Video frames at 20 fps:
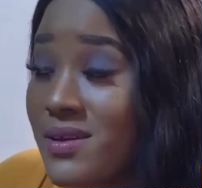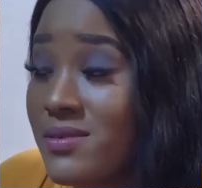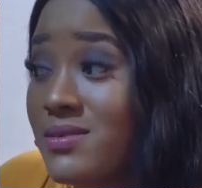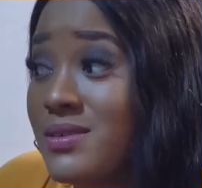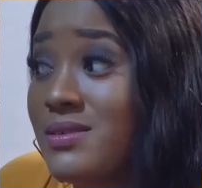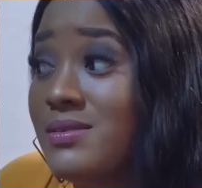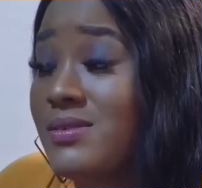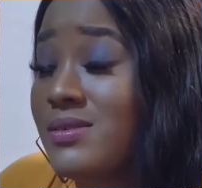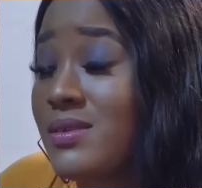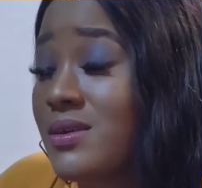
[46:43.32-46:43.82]

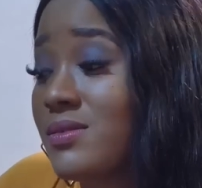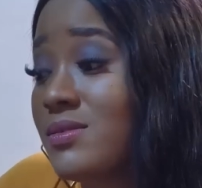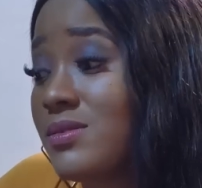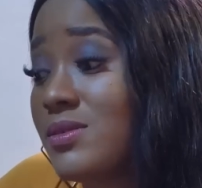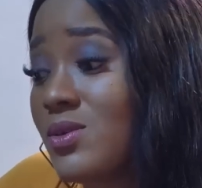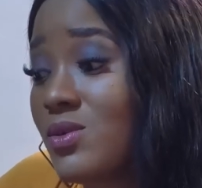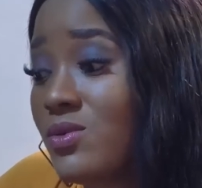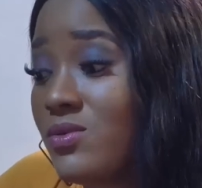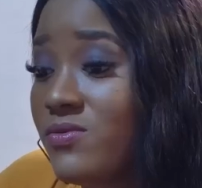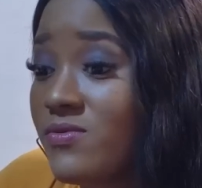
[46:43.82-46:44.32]
parades
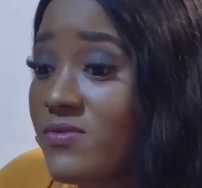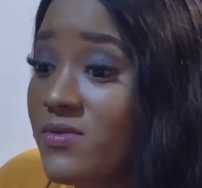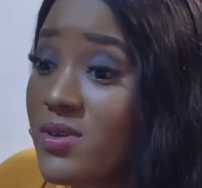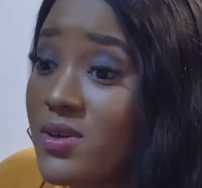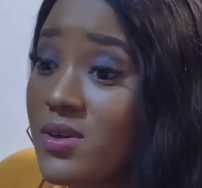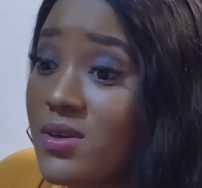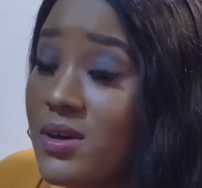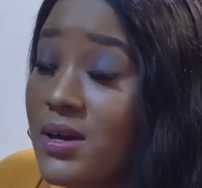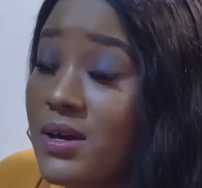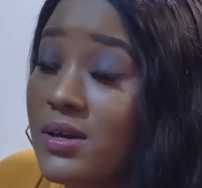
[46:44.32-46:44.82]
herself
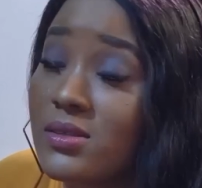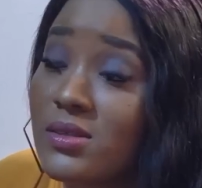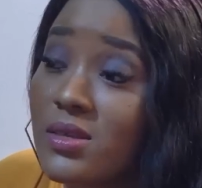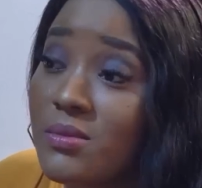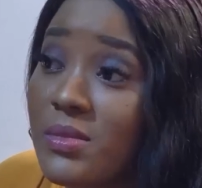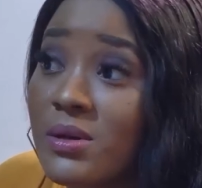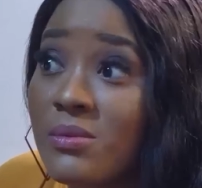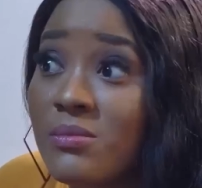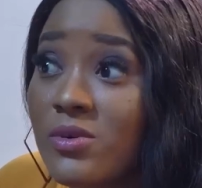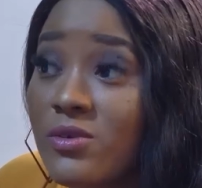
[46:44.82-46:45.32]
as
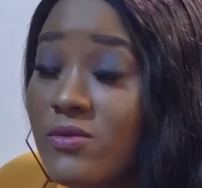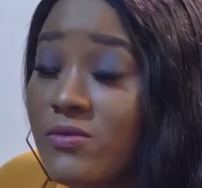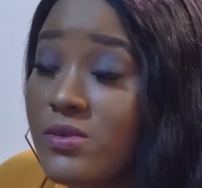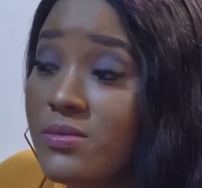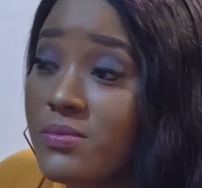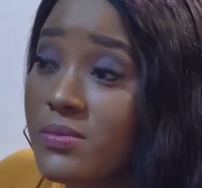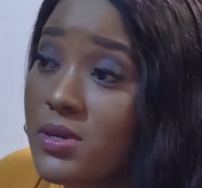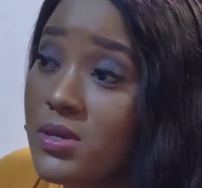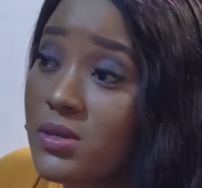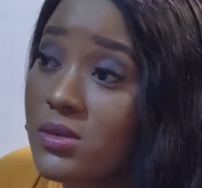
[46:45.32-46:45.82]
a member of
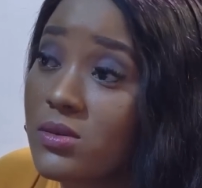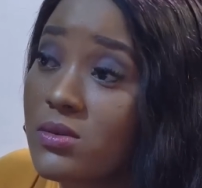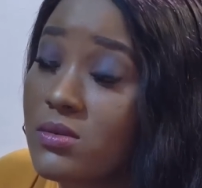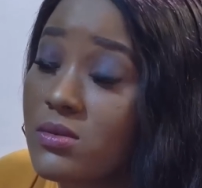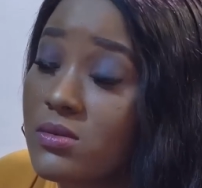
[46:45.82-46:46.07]
the press